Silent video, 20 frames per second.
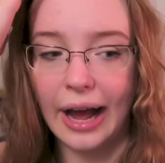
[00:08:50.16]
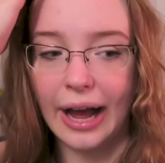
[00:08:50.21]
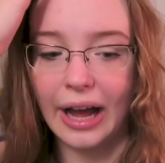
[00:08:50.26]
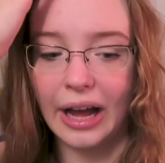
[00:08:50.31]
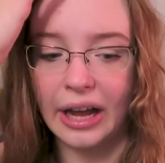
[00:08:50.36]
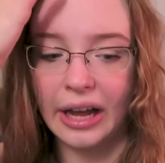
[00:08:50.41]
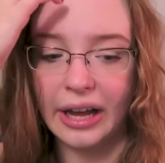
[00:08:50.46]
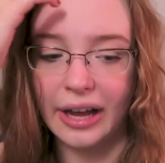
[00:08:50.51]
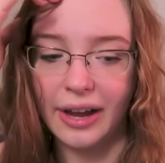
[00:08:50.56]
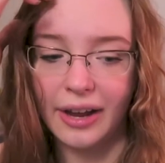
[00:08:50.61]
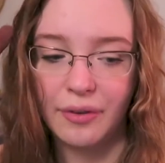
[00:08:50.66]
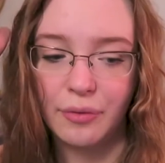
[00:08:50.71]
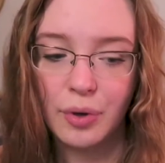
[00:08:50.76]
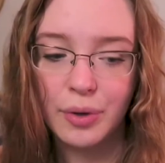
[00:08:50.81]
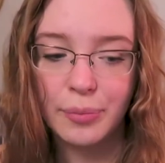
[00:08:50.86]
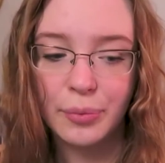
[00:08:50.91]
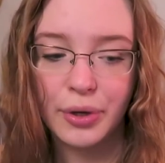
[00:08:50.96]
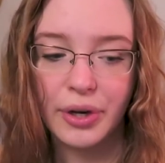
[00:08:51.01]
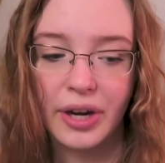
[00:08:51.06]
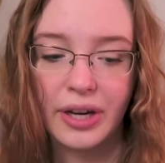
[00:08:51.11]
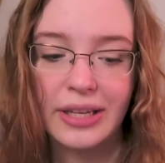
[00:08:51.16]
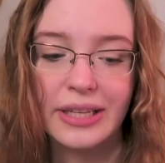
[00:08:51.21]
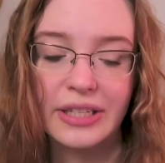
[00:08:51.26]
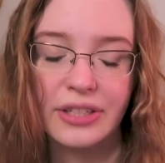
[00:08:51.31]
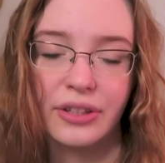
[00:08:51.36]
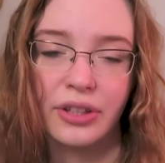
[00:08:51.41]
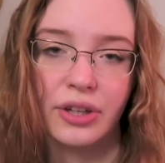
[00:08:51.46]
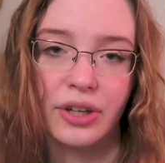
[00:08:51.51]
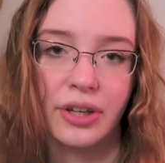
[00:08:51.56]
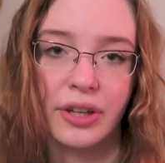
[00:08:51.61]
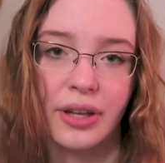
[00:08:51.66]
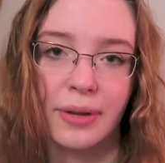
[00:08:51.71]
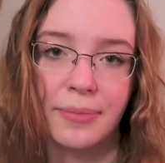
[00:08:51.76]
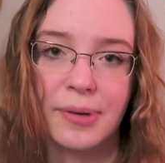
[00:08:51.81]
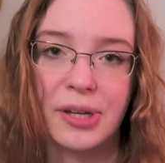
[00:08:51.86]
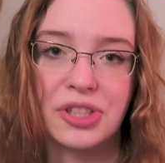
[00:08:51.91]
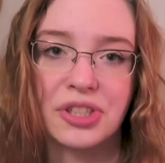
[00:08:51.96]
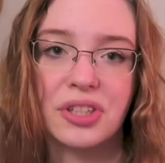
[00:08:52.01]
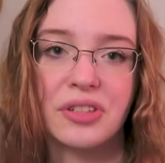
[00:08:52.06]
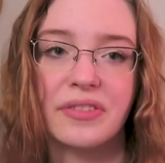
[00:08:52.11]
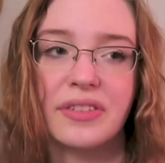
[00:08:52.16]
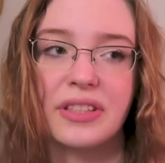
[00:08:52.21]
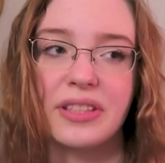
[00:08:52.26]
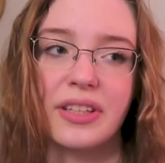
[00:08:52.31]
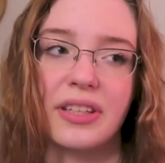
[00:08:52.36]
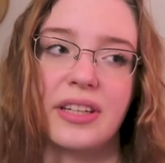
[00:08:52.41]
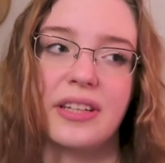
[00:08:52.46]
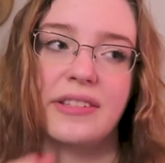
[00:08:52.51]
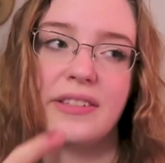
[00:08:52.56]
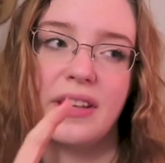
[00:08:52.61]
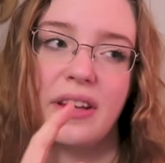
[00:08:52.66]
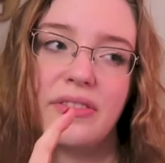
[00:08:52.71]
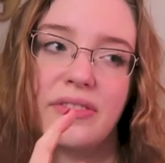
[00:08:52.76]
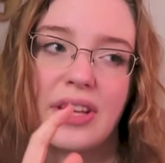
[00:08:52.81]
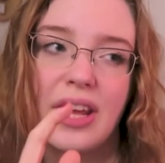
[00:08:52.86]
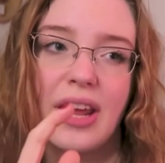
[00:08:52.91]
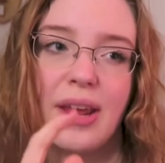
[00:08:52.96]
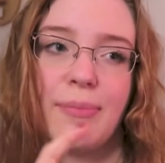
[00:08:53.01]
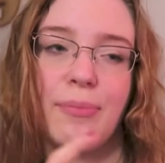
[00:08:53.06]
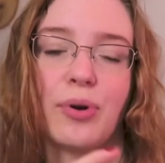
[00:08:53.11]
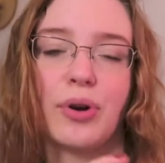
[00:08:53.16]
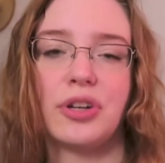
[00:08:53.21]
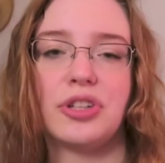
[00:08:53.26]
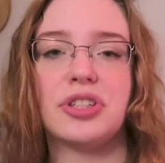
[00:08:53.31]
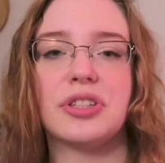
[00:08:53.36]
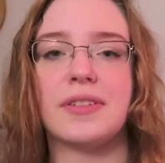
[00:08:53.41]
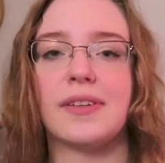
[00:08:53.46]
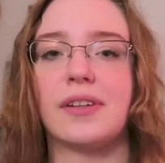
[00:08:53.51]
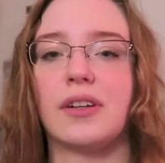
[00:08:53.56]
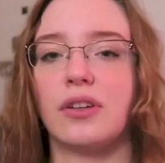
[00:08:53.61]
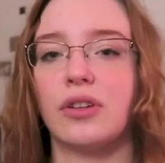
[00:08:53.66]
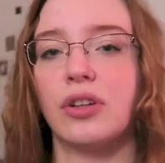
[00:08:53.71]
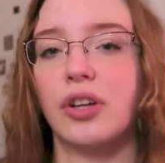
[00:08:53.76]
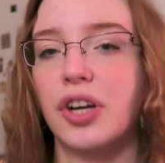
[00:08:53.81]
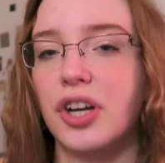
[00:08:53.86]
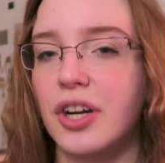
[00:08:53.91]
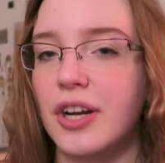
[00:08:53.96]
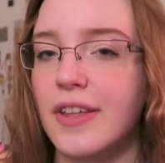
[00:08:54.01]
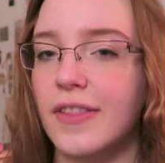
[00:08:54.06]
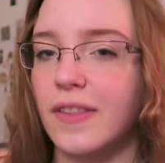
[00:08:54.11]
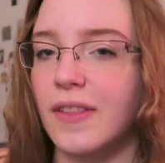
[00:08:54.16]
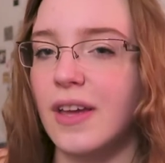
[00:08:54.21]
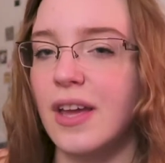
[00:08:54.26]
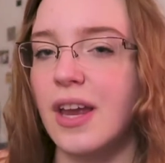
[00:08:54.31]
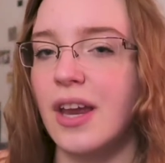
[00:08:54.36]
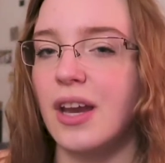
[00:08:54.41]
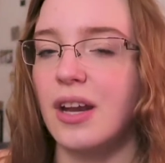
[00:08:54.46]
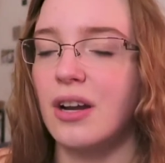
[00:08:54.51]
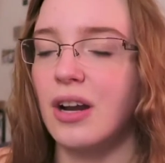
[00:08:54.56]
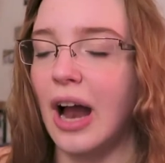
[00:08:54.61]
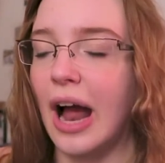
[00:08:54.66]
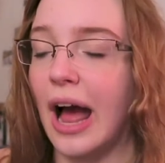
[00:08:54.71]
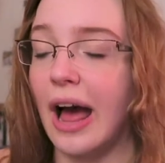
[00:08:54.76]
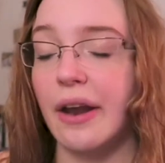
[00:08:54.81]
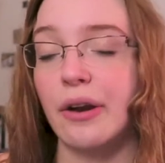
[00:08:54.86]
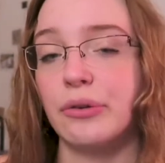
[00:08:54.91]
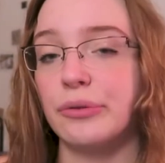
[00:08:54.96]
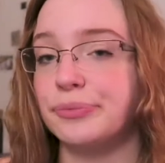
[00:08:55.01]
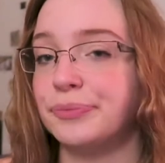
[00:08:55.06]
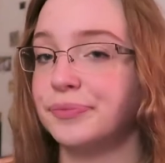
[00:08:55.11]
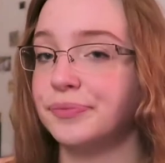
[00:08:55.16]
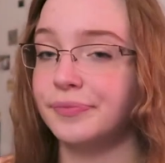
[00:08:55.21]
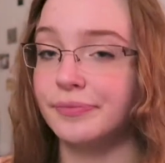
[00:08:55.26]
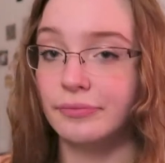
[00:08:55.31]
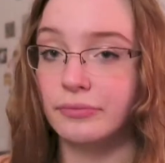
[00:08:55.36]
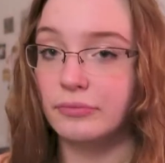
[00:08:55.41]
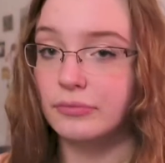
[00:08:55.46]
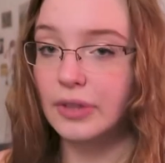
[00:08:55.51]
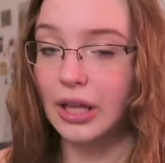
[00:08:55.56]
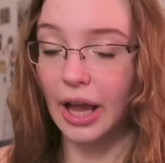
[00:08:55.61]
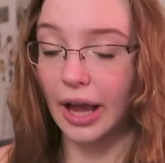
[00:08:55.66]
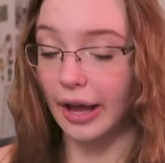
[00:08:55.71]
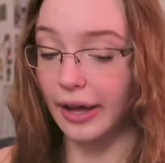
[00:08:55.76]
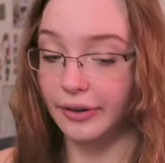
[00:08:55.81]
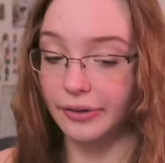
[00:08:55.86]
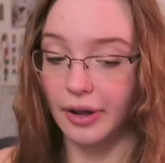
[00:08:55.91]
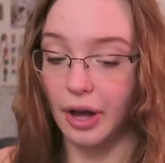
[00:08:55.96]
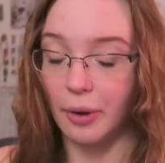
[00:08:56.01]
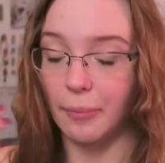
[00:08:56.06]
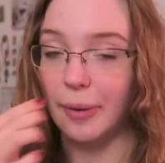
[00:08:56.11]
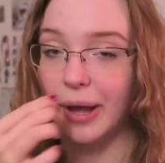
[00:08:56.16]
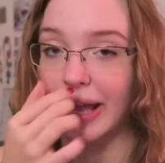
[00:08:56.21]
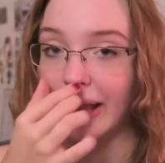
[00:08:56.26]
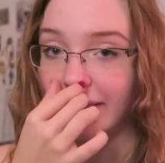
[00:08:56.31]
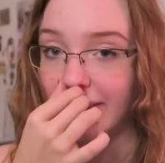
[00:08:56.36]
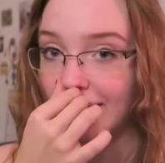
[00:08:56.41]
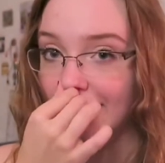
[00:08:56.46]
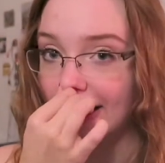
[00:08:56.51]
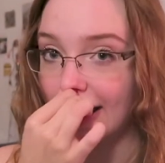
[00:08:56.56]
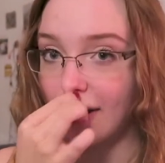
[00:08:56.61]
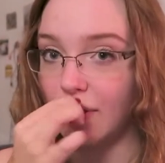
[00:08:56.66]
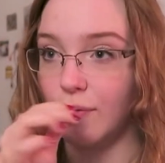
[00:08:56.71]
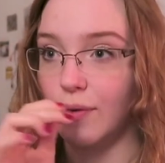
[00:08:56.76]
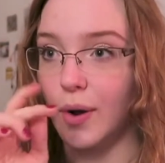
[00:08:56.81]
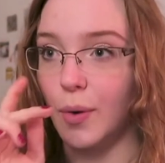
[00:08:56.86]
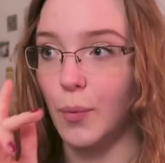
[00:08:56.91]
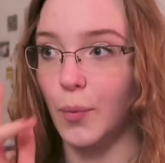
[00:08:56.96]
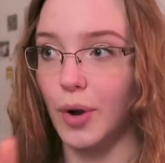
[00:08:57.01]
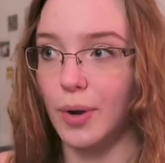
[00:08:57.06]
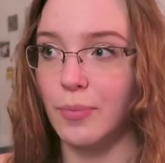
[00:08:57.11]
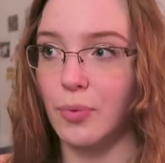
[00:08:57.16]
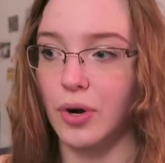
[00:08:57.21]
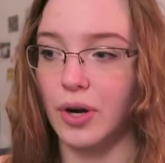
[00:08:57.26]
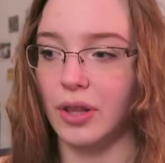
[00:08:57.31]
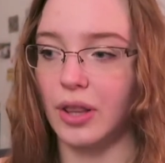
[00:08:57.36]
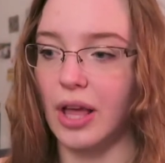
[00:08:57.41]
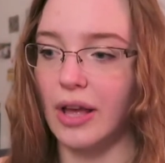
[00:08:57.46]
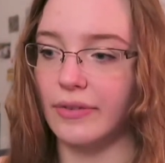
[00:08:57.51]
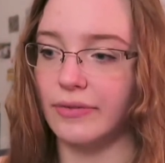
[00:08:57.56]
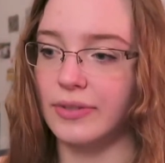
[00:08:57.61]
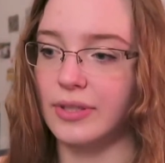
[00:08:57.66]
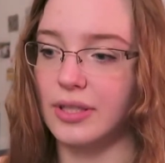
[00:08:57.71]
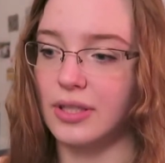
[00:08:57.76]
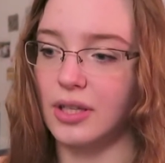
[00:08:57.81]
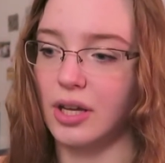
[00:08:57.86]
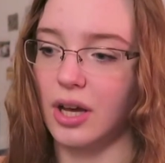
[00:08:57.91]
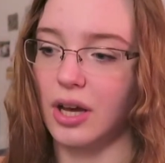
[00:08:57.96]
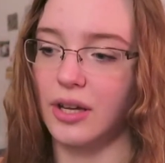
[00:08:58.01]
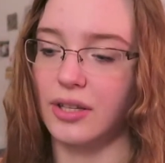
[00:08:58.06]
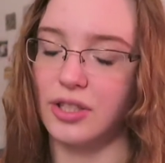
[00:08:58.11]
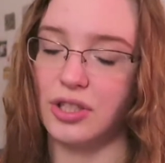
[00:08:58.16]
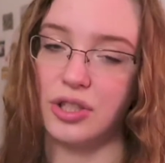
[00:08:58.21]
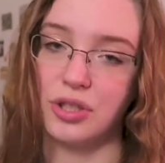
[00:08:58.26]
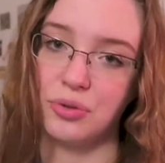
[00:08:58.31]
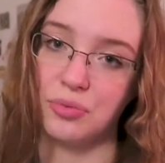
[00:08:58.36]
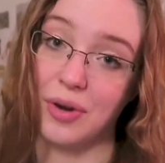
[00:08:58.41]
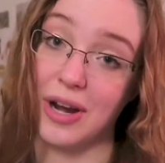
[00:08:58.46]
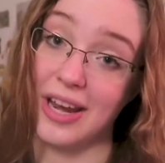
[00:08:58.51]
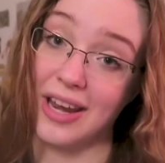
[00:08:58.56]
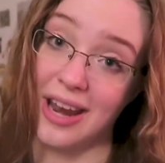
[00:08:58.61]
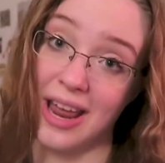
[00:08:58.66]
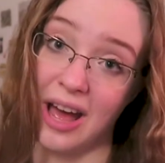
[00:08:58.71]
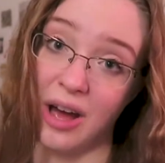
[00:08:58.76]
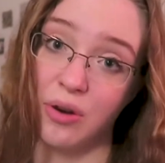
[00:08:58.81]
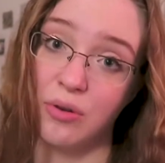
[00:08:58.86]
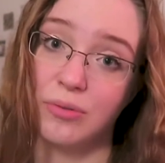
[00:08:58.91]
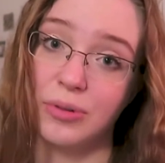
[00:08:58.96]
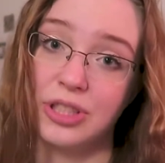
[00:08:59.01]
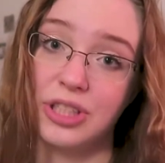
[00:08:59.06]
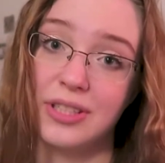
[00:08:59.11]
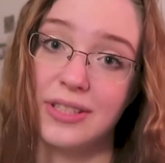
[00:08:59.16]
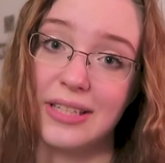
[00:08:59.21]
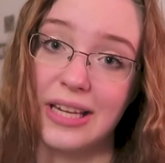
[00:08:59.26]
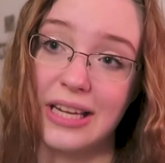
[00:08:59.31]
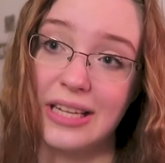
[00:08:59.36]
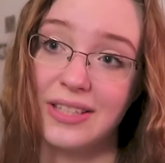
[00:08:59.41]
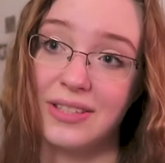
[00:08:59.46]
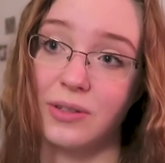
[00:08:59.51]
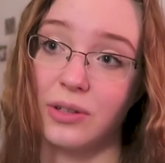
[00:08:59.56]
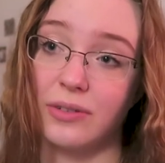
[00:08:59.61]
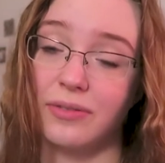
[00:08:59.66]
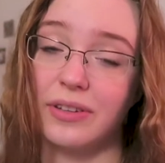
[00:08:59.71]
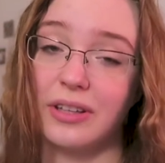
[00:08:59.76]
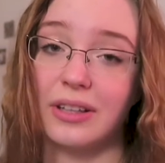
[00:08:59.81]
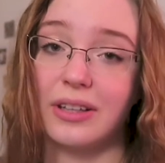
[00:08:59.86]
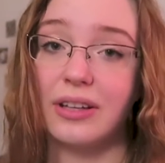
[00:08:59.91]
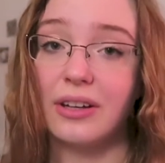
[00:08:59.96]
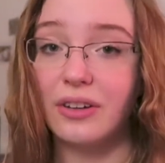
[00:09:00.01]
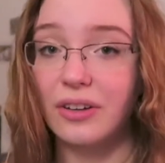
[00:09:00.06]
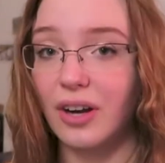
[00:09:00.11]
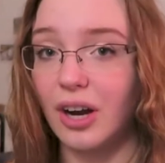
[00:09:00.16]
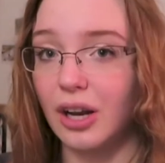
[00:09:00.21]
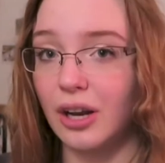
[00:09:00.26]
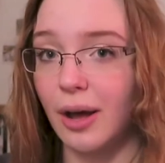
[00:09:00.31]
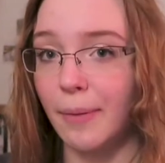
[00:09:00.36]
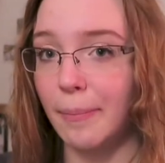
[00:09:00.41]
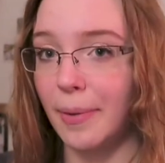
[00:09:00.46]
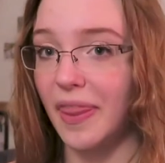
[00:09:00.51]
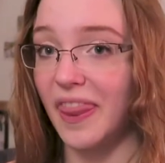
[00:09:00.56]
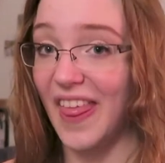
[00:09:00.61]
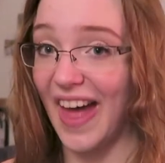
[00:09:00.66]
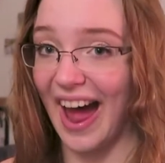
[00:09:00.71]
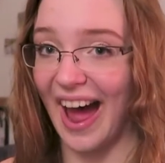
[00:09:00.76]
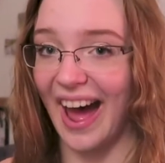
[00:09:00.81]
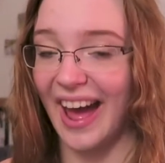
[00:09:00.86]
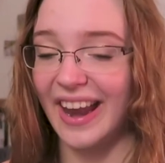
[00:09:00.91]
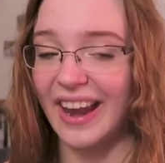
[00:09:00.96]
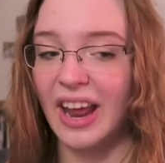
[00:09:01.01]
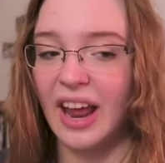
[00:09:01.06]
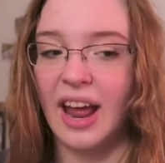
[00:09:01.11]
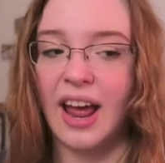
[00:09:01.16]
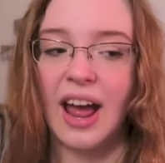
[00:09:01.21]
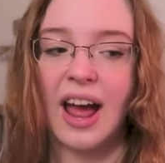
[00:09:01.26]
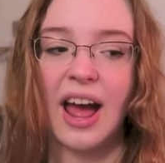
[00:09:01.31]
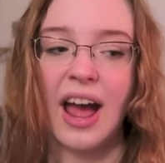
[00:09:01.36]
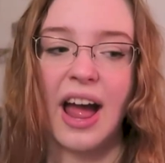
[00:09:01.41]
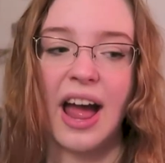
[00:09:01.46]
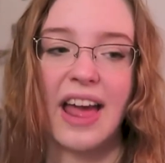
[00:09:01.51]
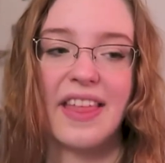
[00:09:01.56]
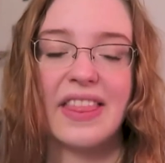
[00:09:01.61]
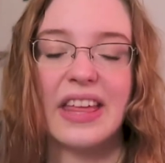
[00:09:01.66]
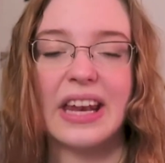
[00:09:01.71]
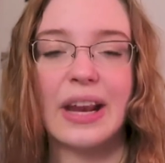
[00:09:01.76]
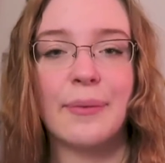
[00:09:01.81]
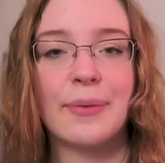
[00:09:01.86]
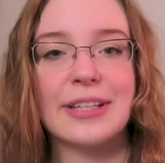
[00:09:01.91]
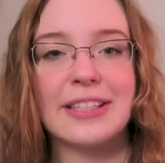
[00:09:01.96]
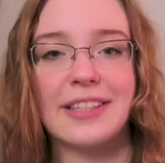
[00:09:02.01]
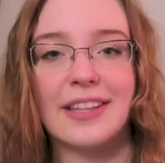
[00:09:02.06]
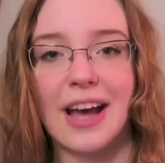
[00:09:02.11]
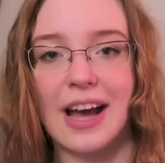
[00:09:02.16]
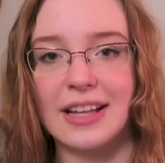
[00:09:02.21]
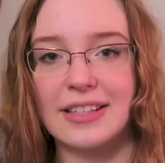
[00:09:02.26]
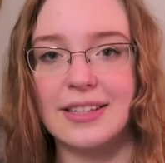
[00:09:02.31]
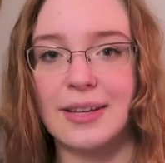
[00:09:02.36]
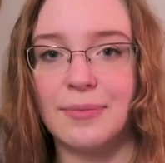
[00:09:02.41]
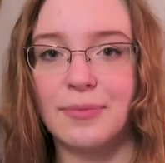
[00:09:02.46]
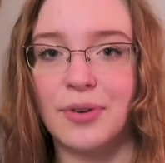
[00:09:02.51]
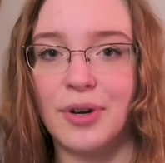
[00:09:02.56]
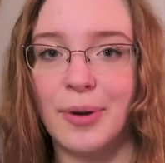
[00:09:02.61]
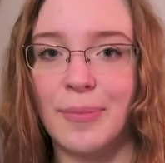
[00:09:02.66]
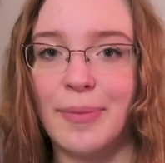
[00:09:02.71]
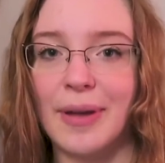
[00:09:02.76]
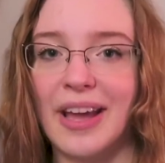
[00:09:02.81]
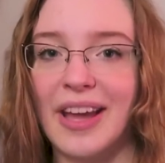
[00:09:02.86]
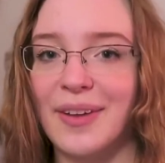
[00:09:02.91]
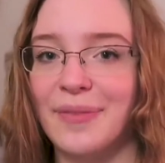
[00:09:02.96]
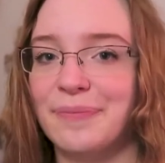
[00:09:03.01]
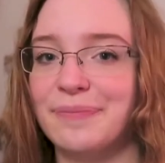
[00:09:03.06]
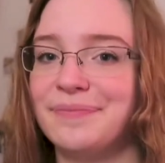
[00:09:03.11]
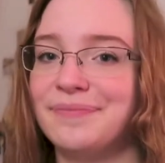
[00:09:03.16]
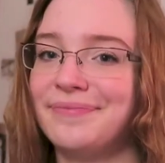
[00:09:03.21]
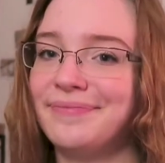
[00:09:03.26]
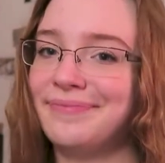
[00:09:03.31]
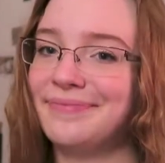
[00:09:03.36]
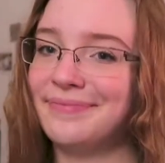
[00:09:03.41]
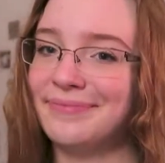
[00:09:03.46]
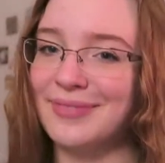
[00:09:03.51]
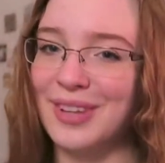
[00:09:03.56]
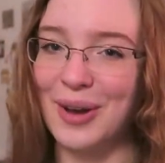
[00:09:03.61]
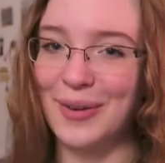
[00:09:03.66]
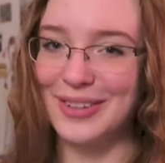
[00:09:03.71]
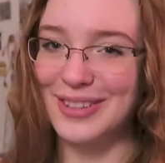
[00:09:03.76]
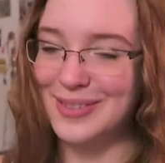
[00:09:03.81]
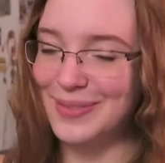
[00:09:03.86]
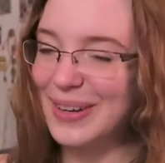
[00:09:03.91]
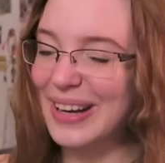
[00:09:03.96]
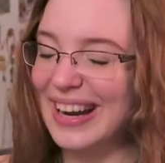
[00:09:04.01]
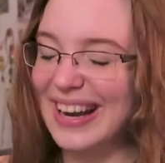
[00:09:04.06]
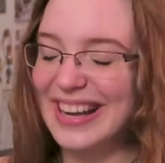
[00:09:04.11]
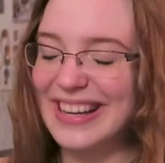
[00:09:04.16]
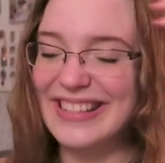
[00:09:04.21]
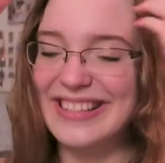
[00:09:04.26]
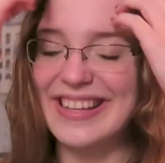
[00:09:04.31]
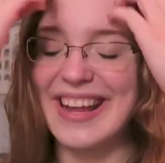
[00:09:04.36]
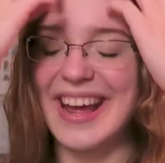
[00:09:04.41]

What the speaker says: I have one more I need to learn. I'm not sure if it's like a self-tape or just like a learn a thing. I don't know, but I think I have one more left to do right now, which is nice. So I feel a little caught up on that. And then I went to the hot tub for a bit. No one's surprised.